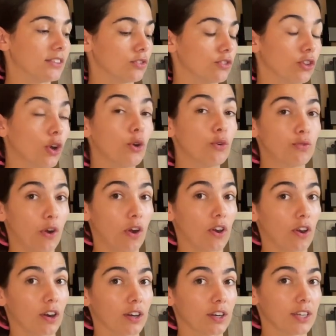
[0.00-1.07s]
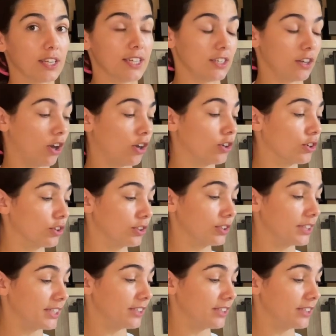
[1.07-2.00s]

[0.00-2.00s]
so far in our early